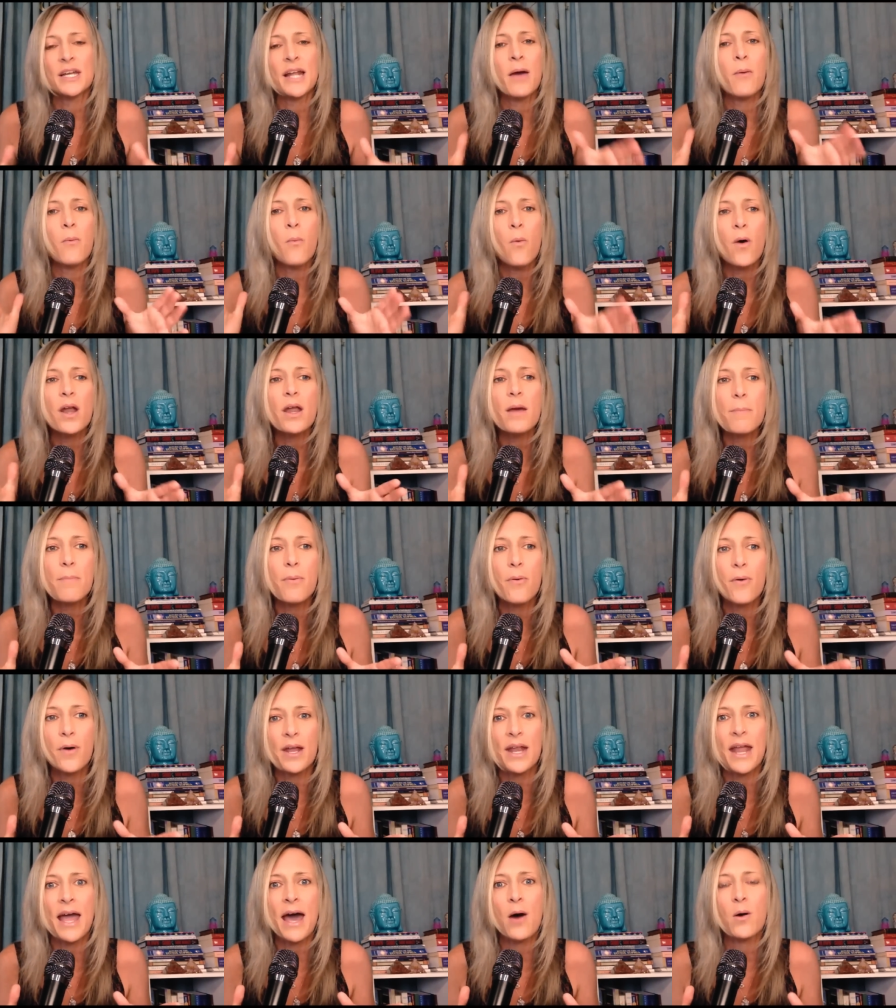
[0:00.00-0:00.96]
And I want to
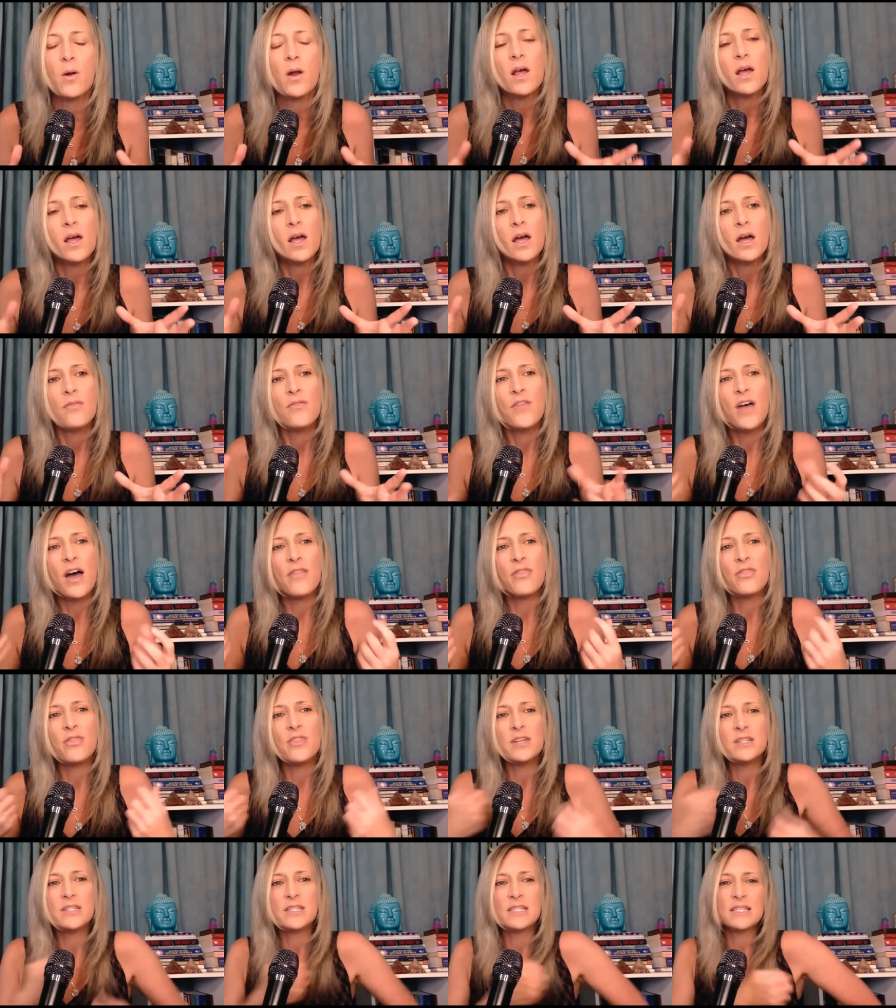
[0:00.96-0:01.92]
point out
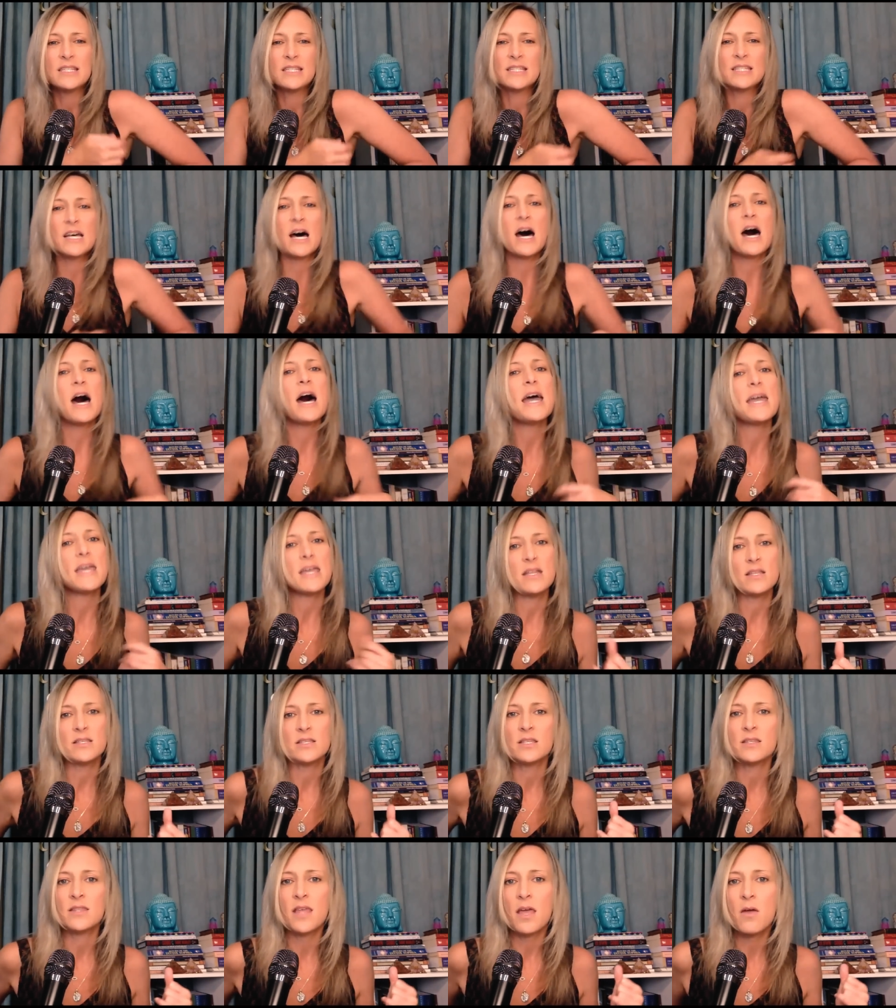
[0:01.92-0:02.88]
that the
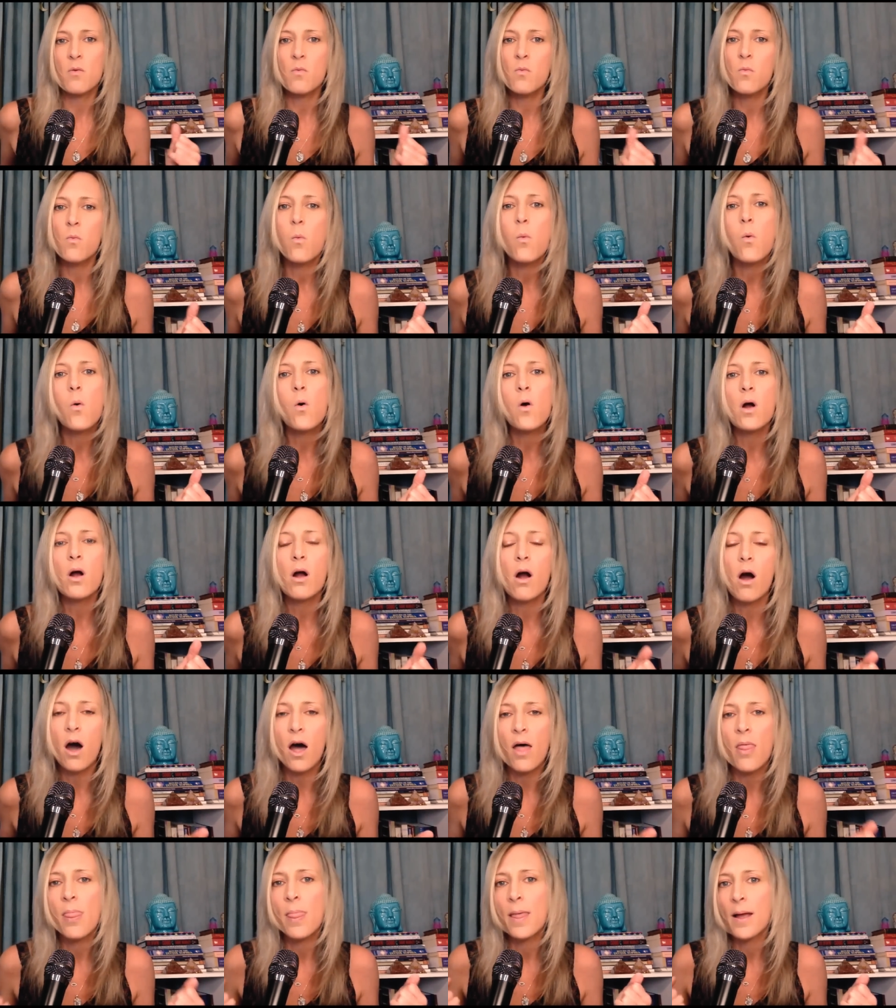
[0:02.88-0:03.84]
designs that they wore
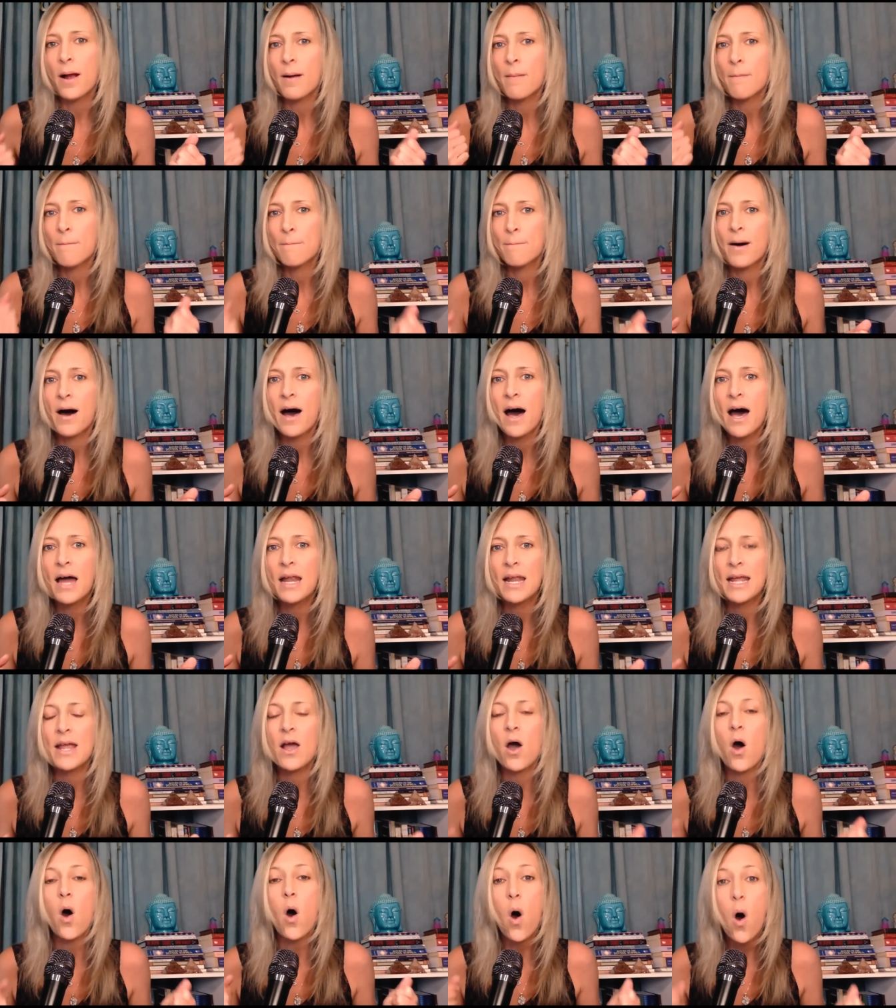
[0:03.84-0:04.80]
on their
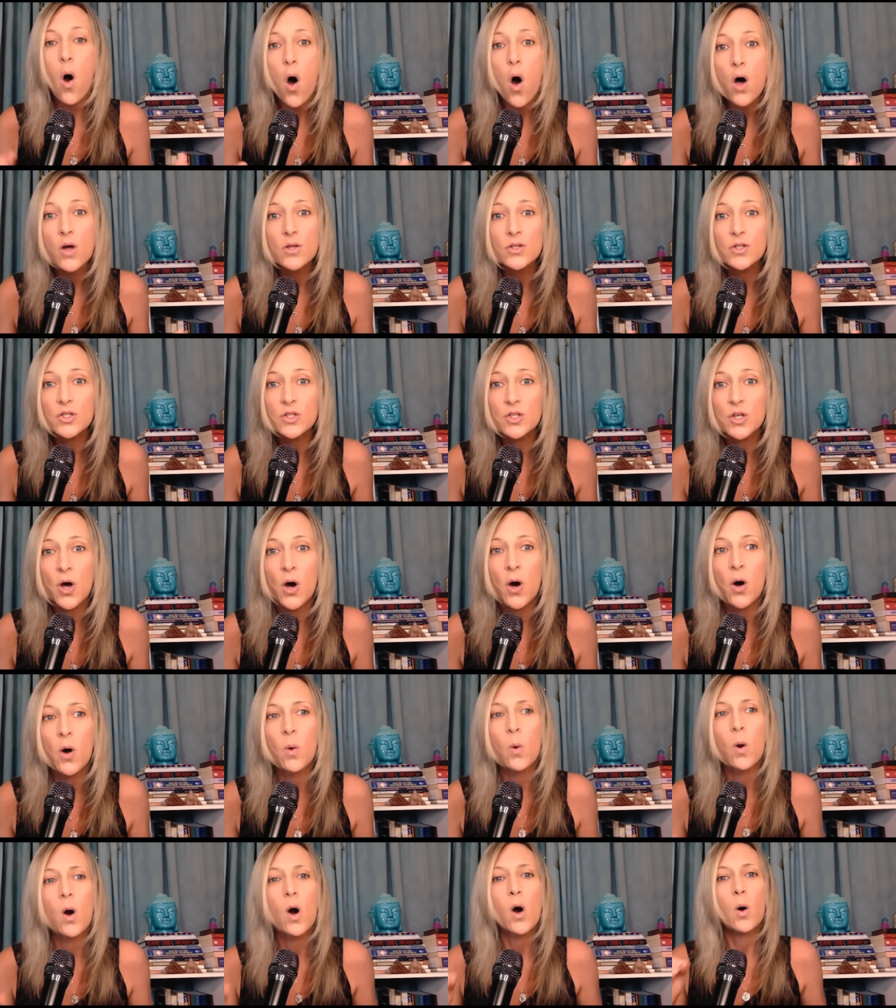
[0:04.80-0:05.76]
body
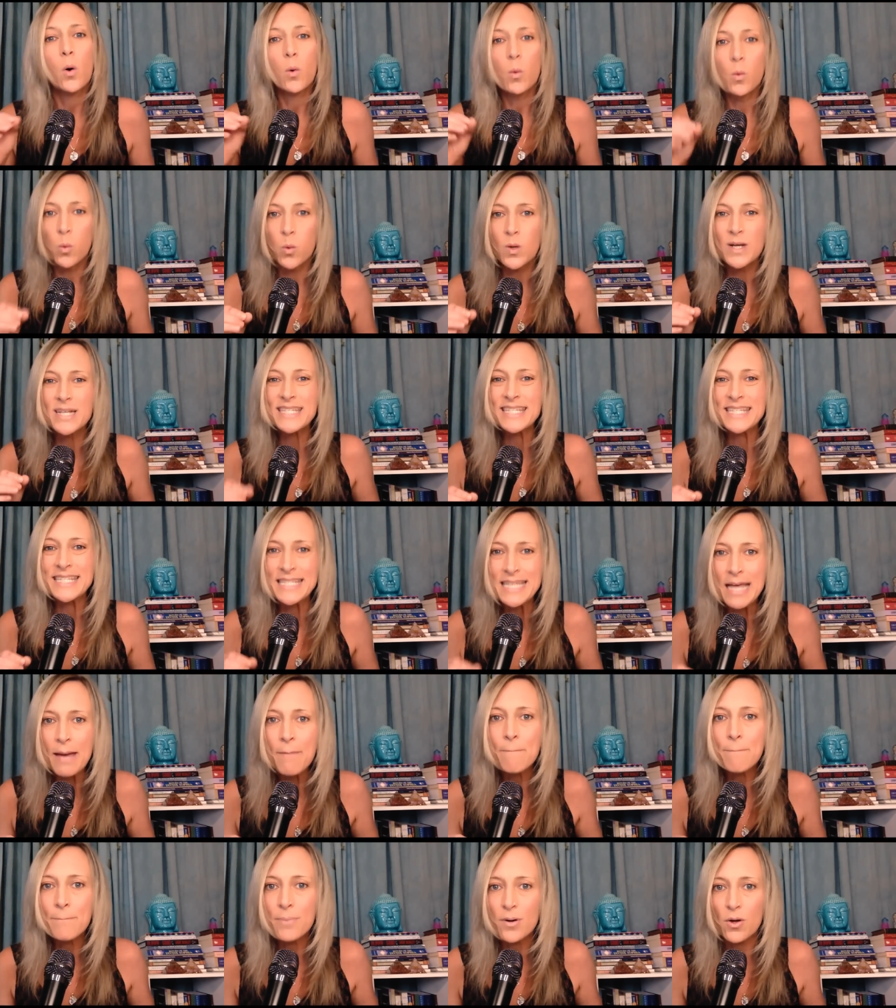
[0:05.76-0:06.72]
also
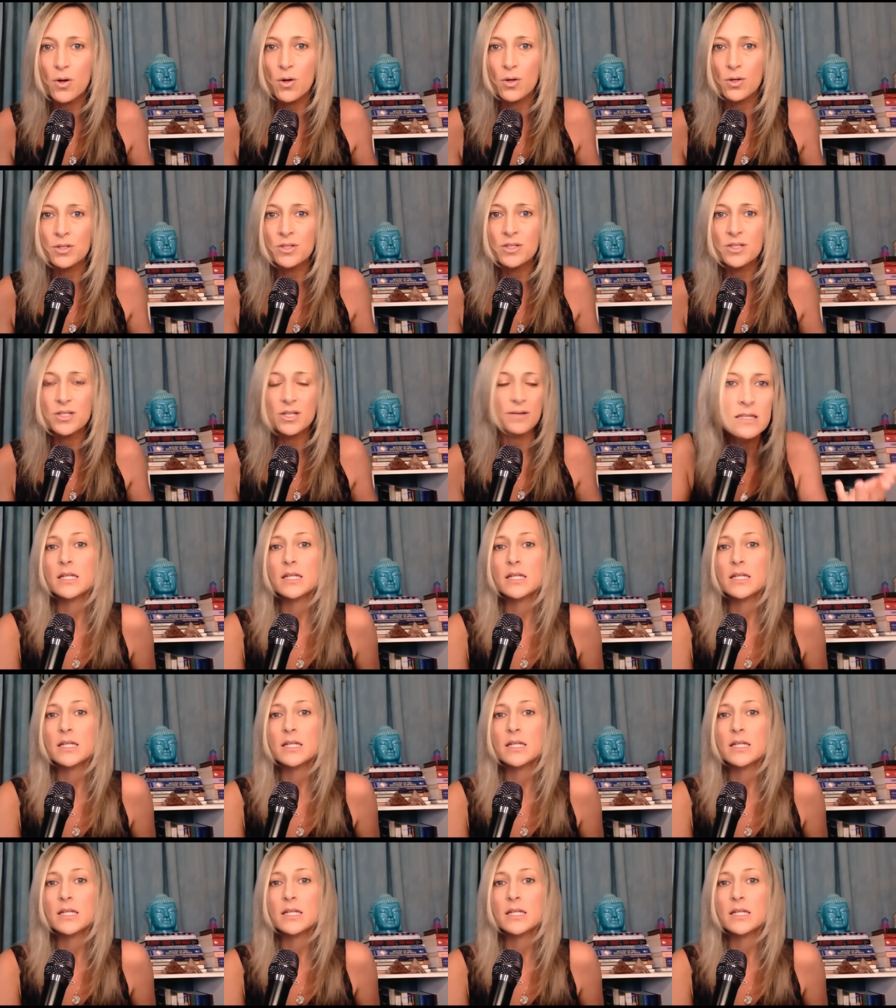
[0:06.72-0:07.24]
resembled,